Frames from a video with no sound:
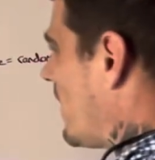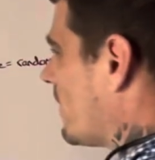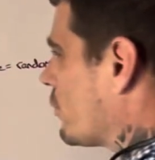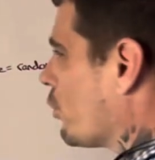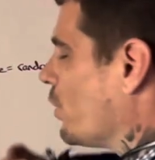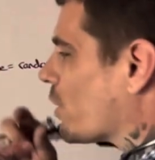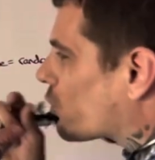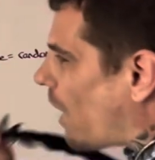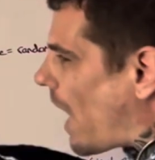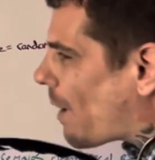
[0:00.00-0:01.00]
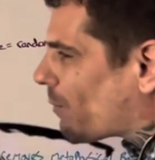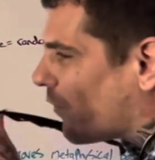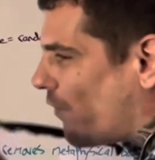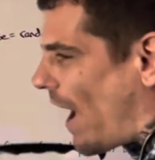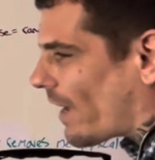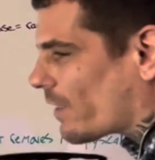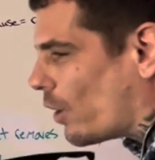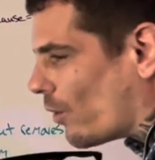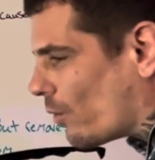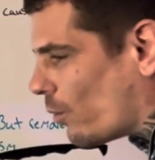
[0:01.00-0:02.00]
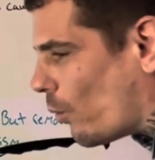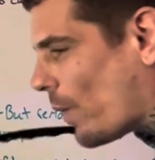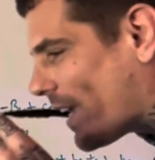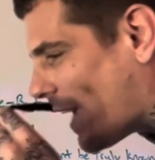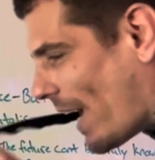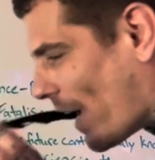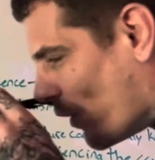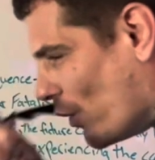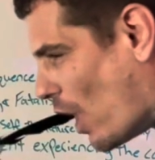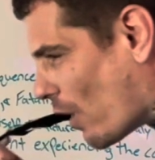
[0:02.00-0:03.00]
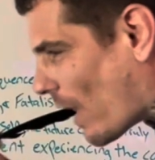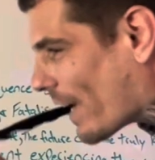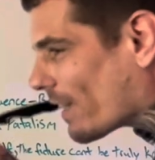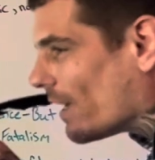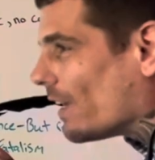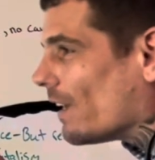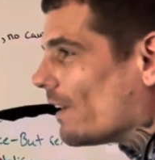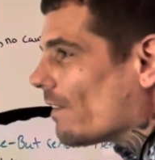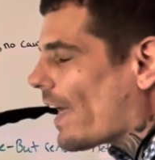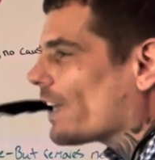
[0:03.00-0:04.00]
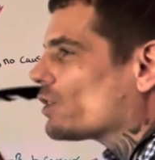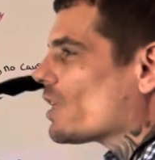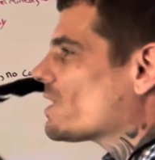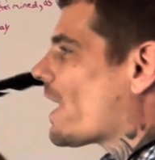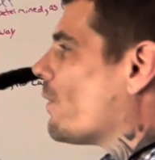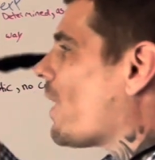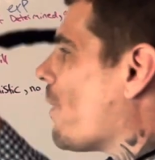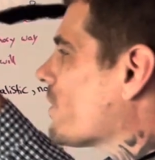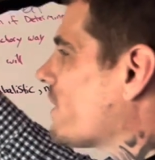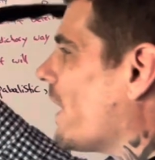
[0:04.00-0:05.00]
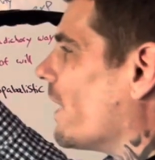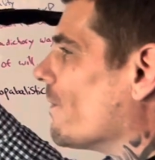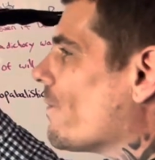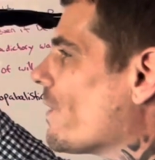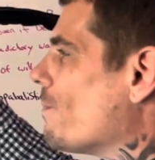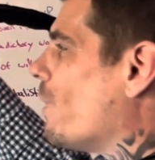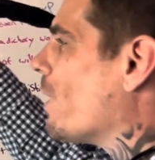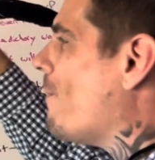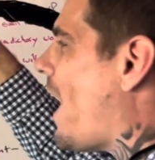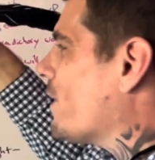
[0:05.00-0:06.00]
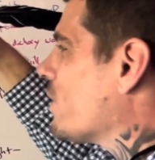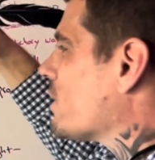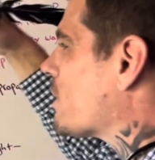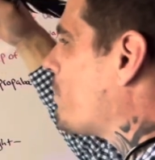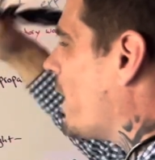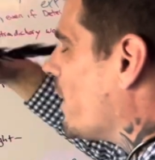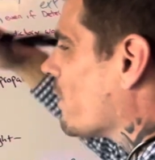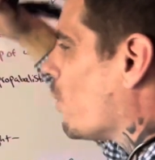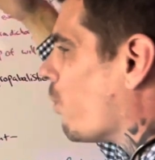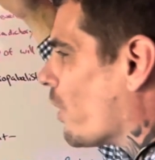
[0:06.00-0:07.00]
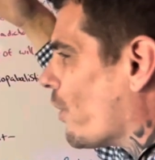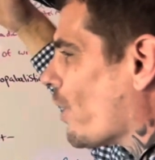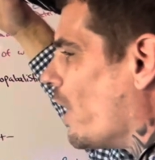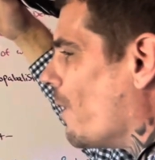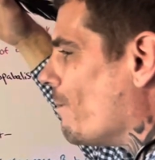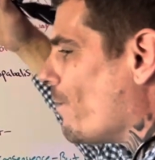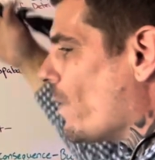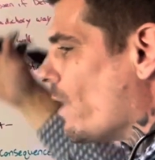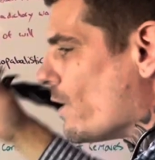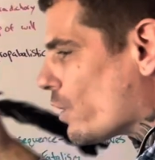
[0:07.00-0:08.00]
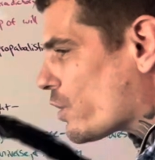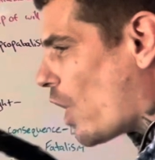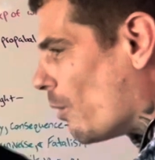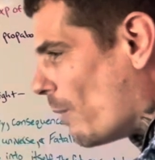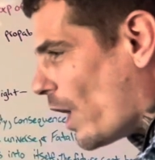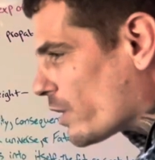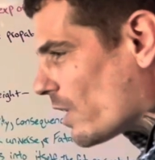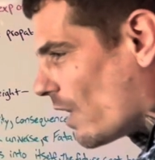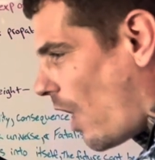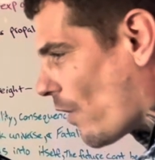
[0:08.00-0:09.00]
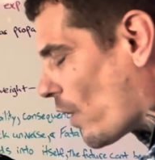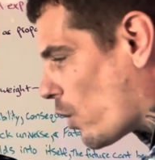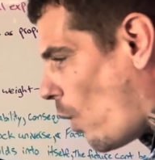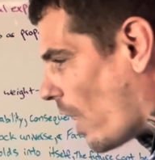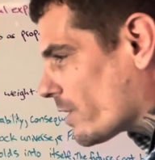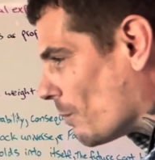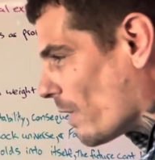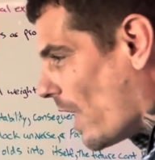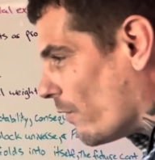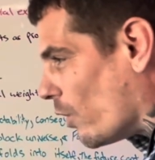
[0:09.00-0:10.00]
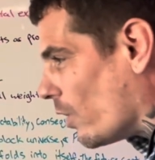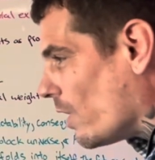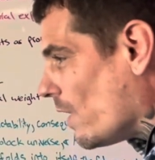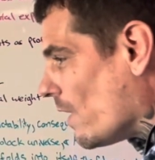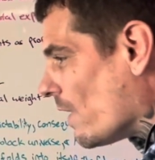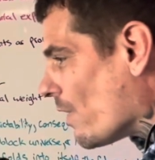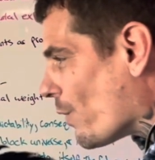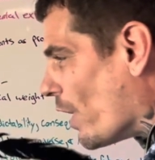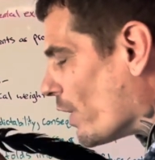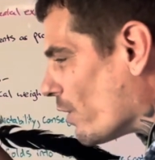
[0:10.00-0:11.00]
to describe the fact that we can't know, like it's just like what I was saying. But imagine speeding the world up so much on the quantum level that